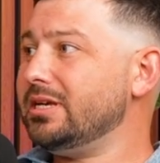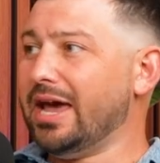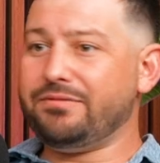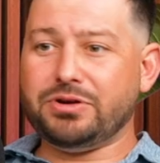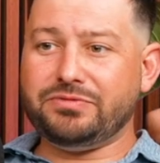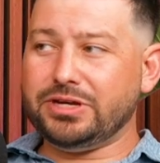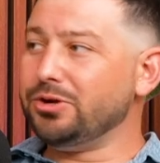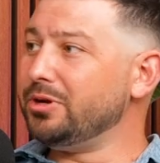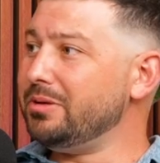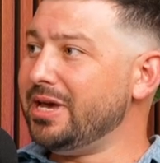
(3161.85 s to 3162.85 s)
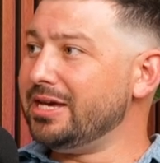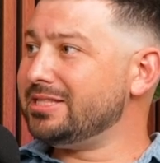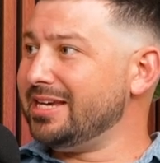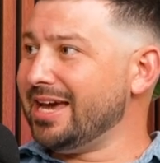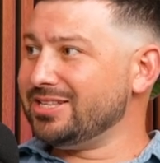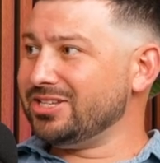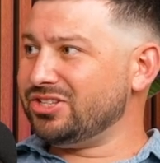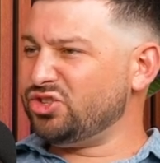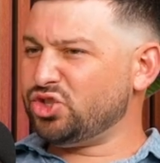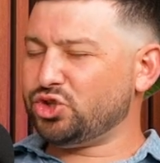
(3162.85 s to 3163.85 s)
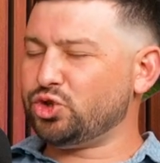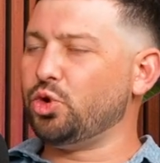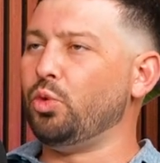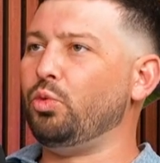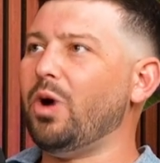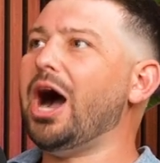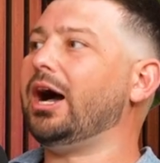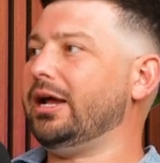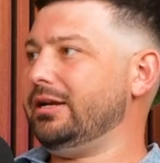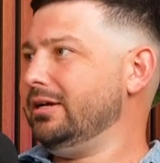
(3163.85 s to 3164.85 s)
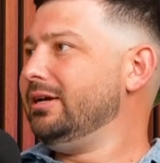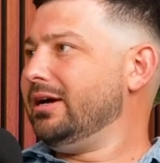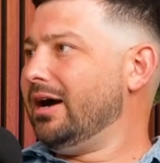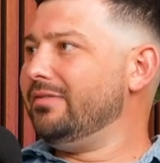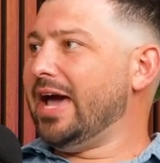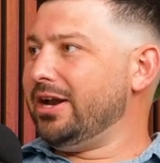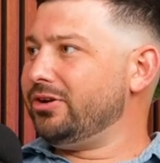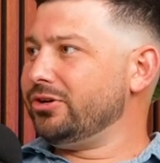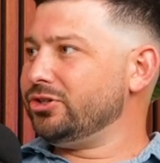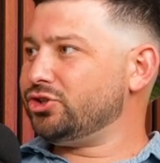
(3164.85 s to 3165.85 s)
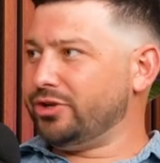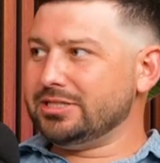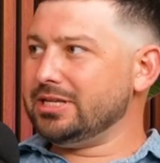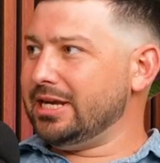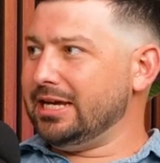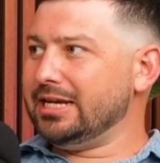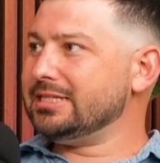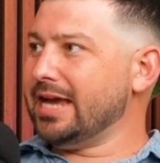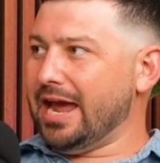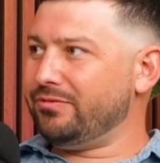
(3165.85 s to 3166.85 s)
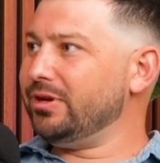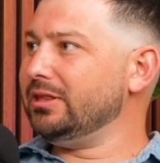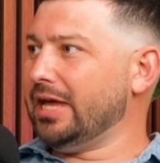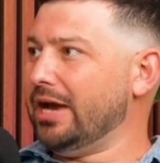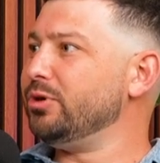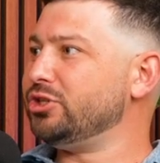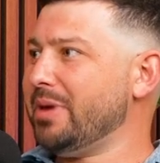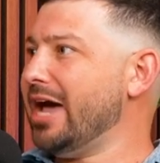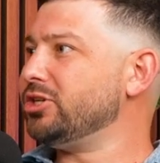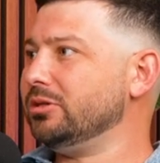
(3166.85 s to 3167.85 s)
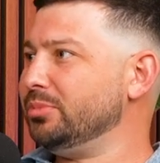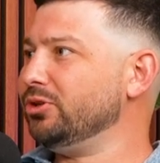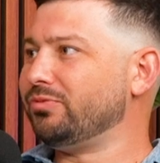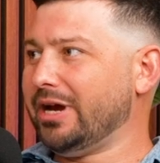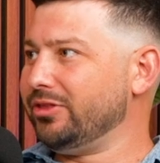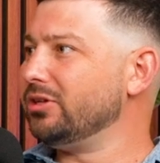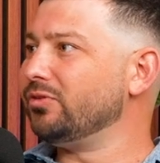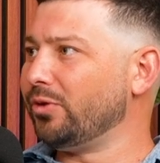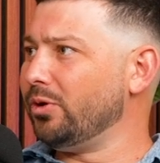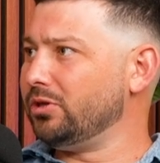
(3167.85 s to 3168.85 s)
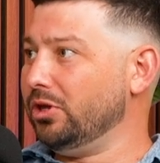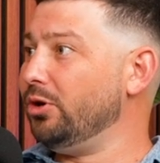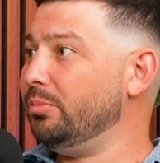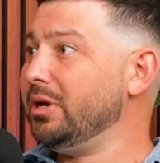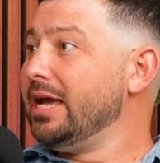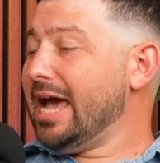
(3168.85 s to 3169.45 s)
Every video he makes, he has a squad of editors translating it into every language imaginable around the globe.